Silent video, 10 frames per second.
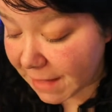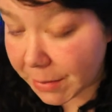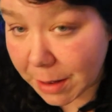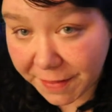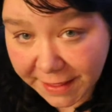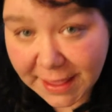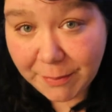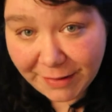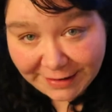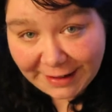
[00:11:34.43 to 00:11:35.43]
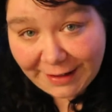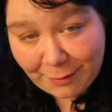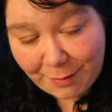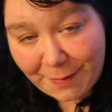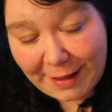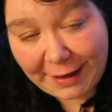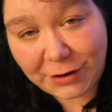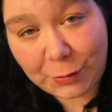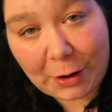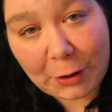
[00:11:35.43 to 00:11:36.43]
But I'm thinking Monday we'll be back
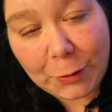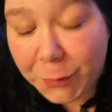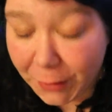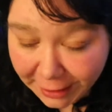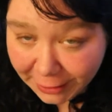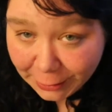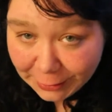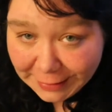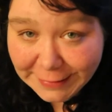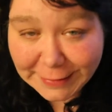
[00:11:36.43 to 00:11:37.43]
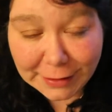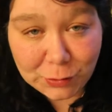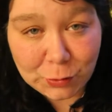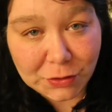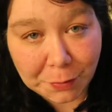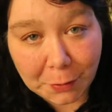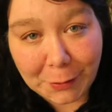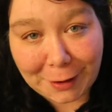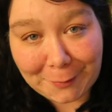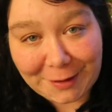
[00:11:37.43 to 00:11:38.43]
to our regularly scheduled
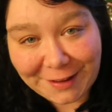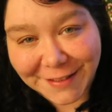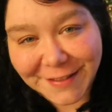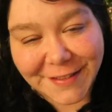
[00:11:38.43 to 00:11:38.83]
programming.